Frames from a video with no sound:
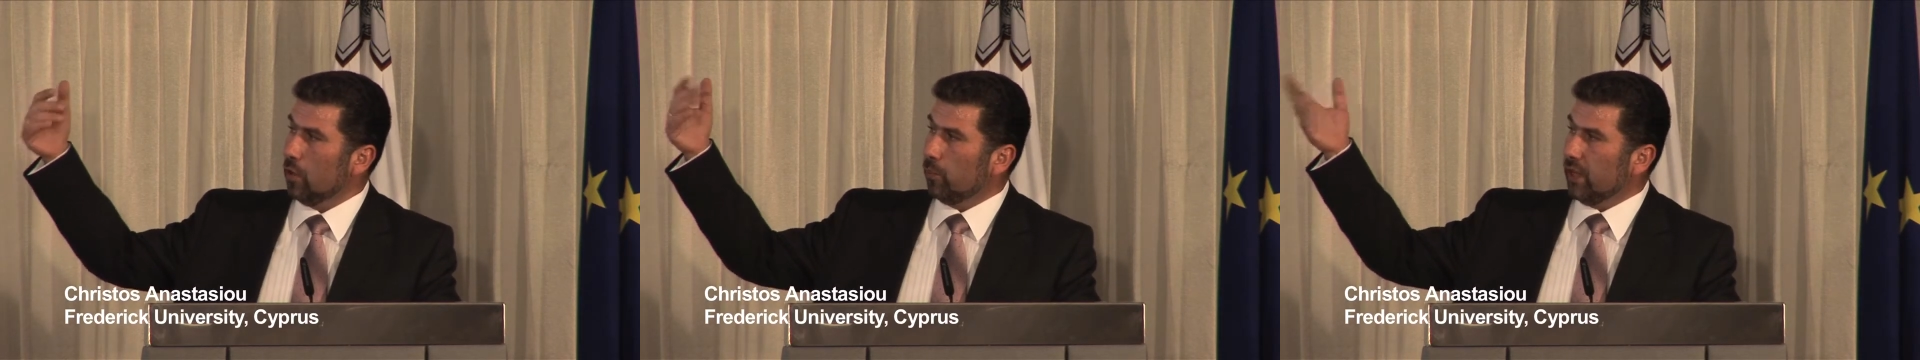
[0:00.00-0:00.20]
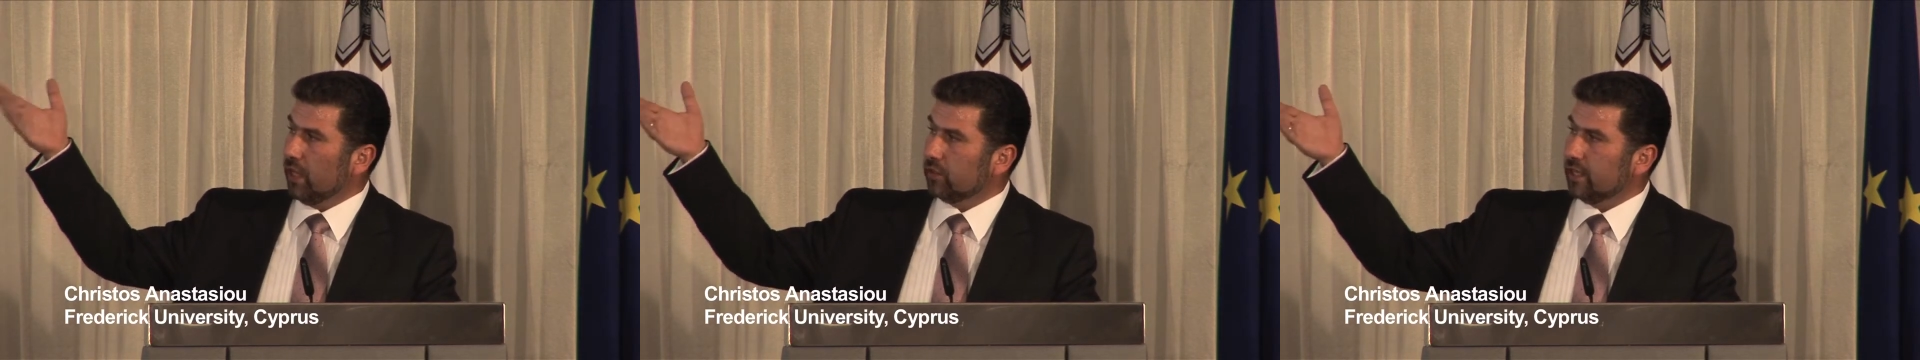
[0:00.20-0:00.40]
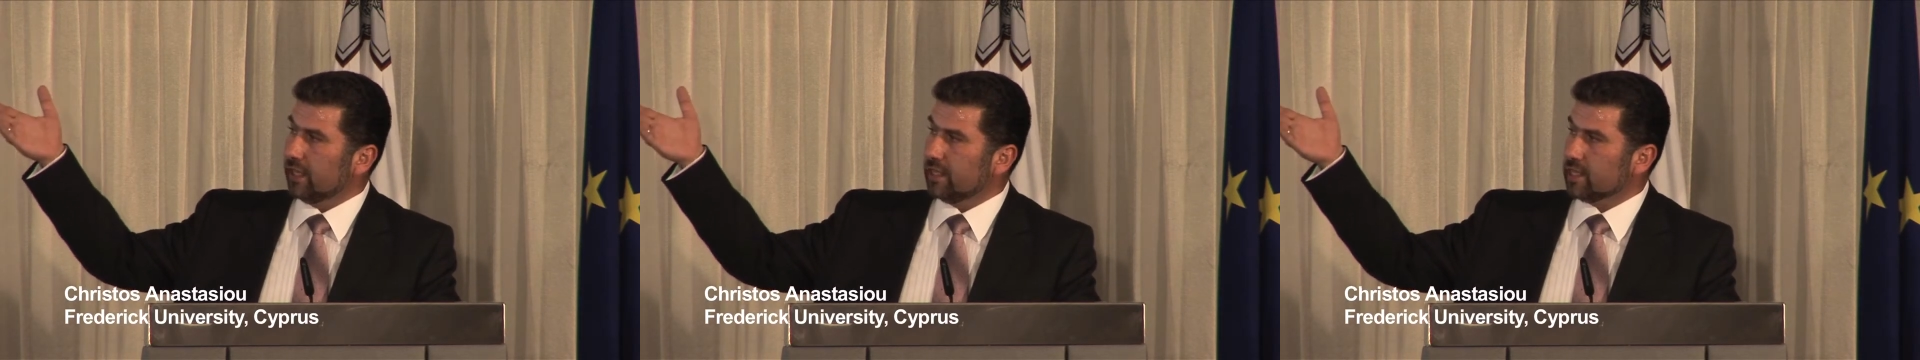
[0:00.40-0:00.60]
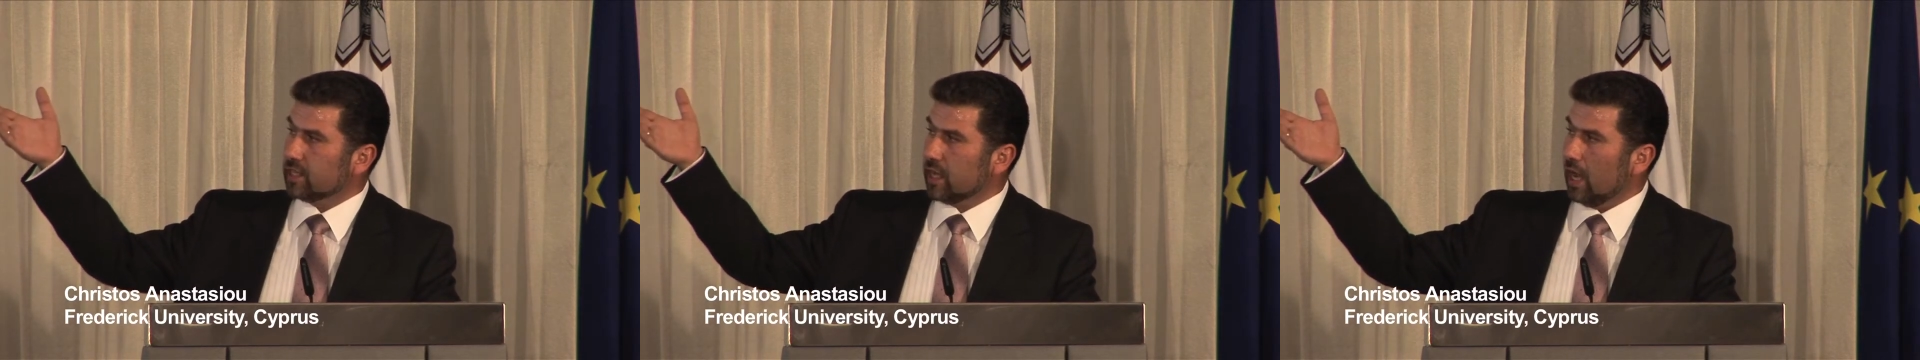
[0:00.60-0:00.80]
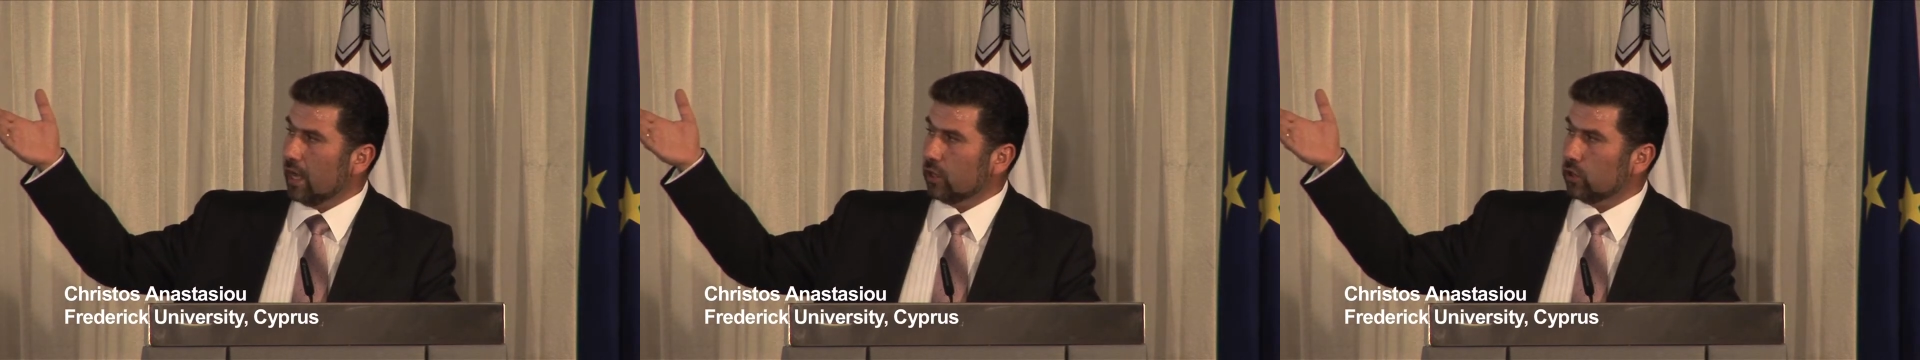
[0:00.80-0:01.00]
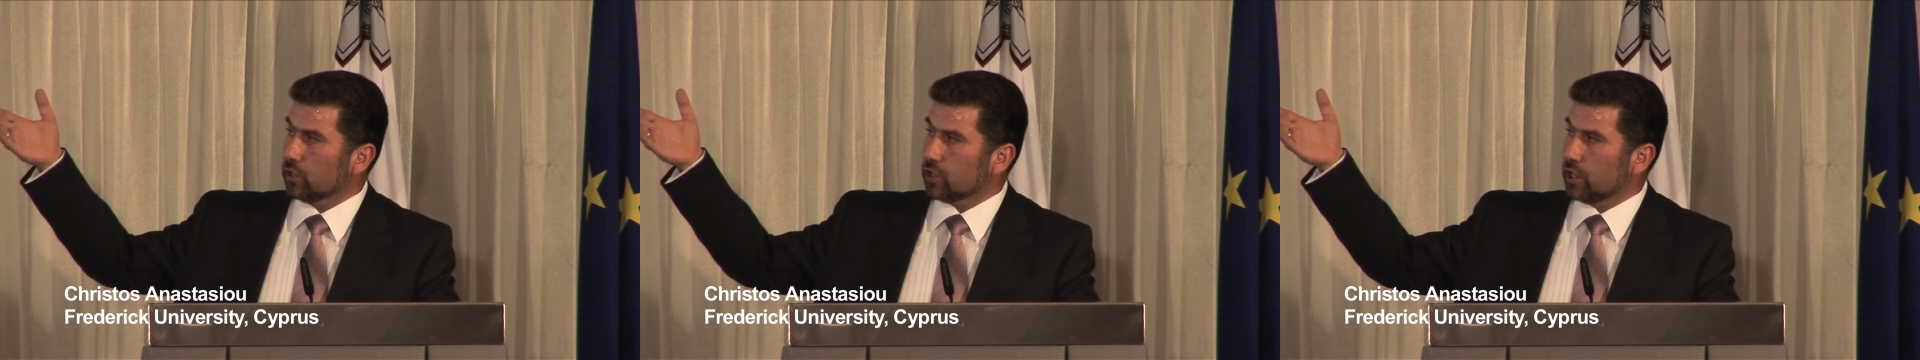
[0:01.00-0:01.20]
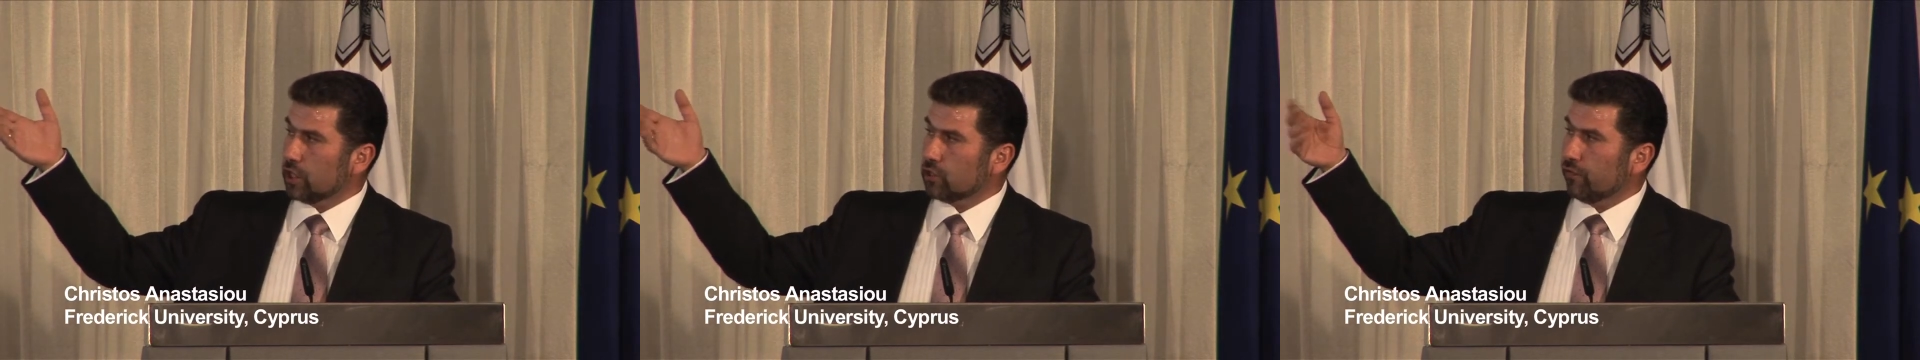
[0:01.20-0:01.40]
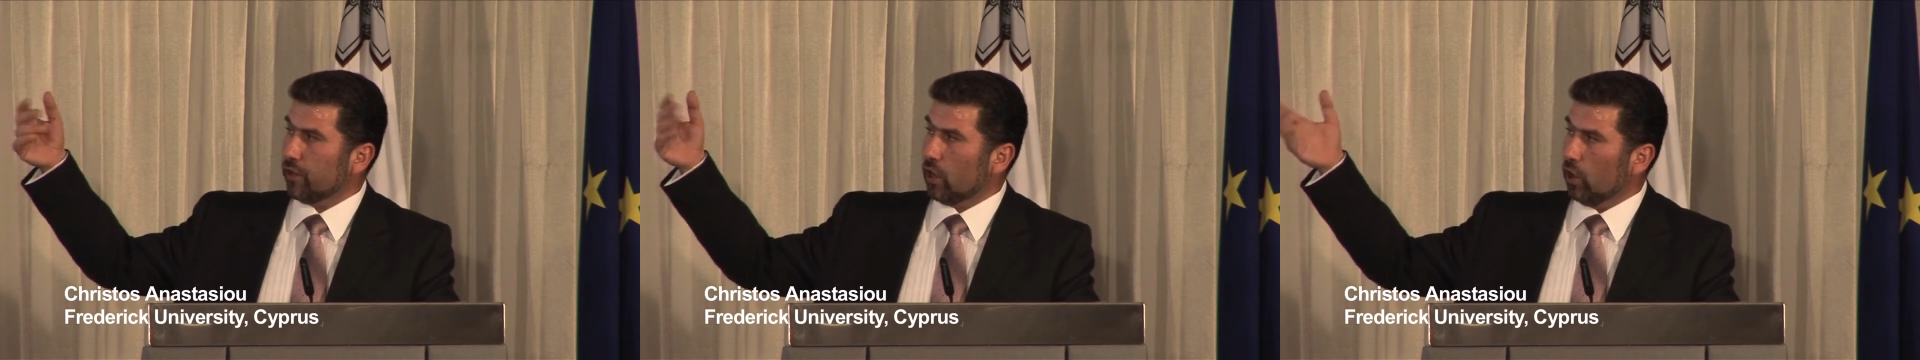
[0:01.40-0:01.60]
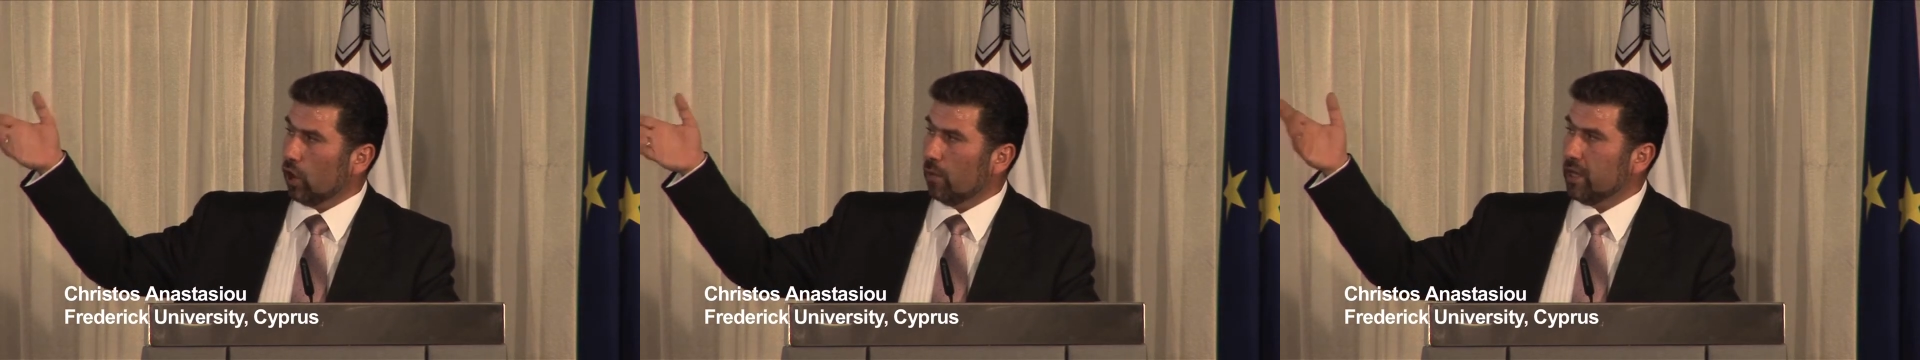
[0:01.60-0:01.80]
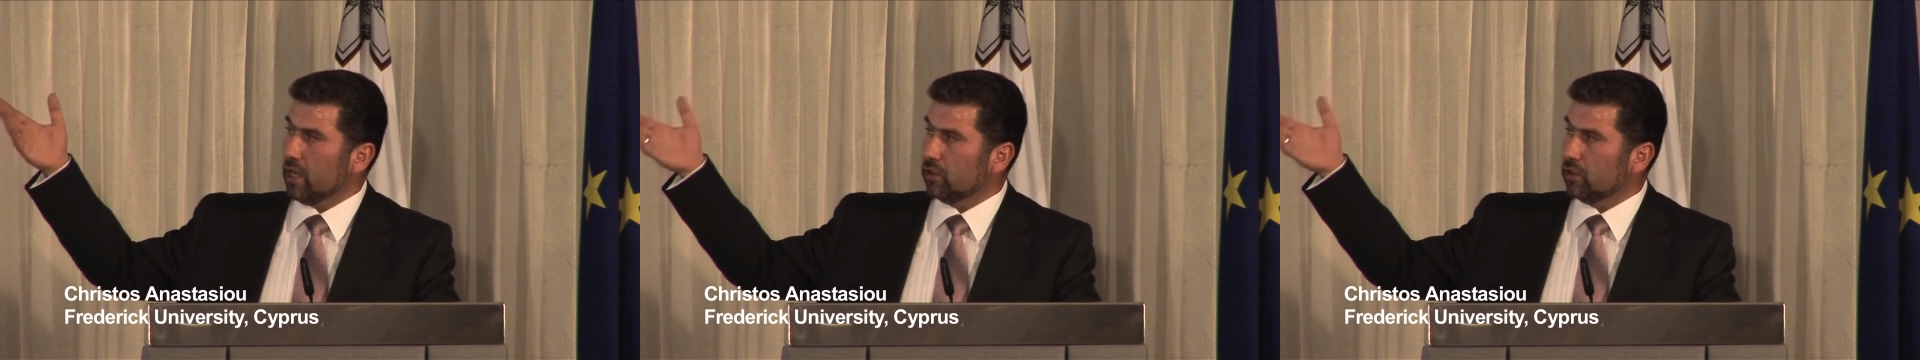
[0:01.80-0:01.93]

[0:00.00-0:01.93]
building design concerns of economy,